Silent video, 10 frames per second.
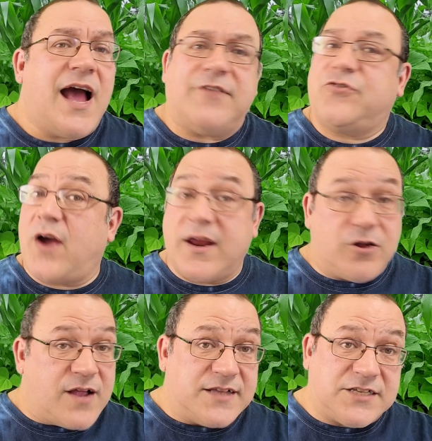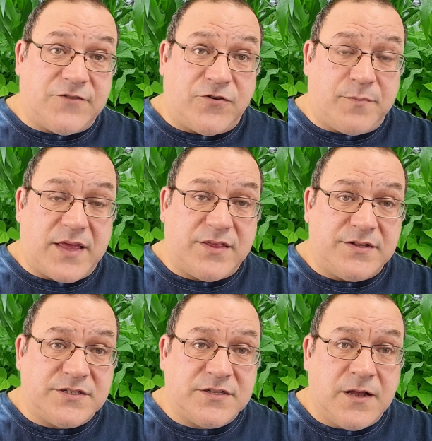I've tried all kinds of different
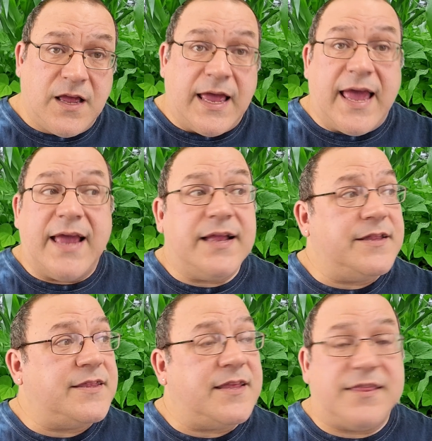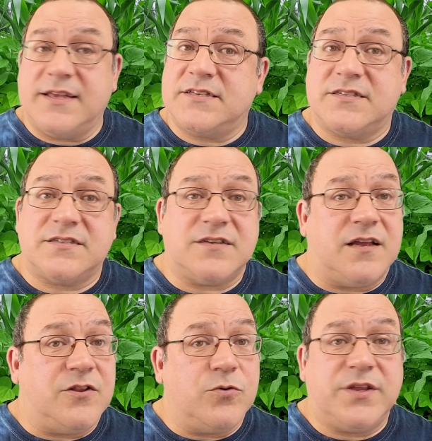methods, and this
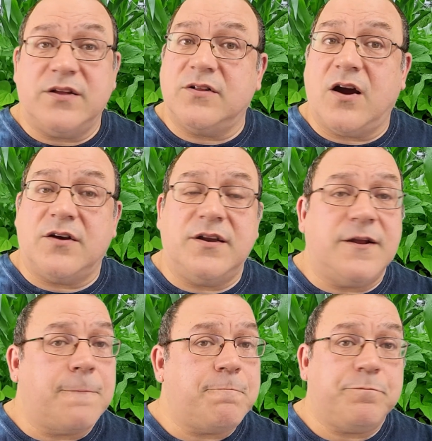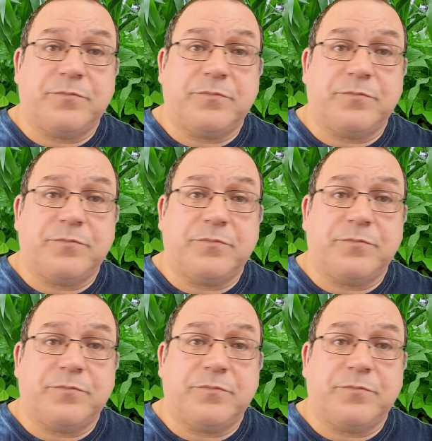no-till gardening